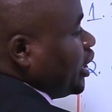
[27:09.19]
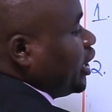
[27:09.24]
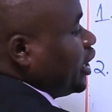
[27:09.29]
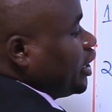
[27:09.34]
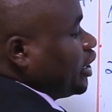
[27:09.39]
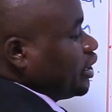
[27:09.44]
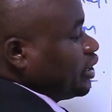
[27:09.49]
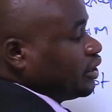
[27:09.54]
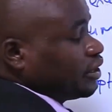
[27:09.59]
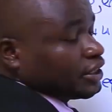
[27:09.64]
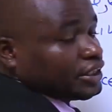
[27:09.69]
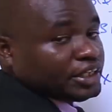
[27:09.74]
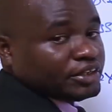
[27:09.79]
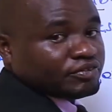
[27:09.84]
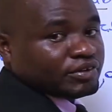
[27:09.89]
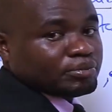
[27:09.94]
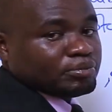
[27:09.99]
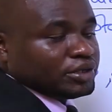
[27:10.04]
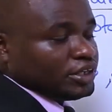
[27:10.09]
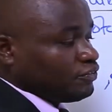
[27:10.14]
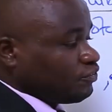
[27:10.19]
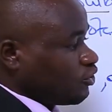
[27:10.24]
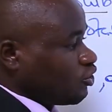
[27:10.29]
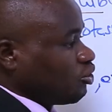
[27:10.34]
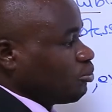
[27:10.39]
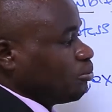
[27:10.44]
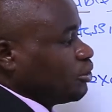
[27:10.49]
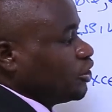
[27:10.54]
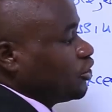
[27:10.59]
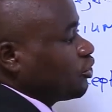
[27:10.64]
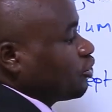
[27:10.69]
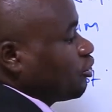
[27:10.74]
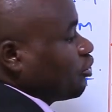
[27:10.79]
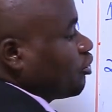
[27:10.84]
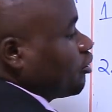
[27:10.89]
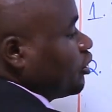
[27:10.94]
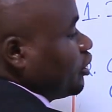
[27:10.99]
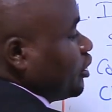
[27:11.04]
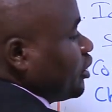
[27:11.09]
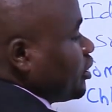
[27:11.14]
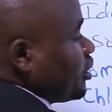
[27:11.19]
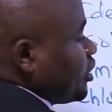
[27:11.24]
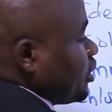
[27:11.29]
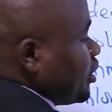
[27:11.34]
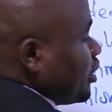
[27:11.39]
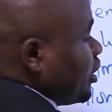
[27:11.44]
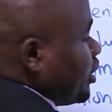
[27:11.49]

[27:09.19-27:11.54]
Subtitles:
And give a brief comment on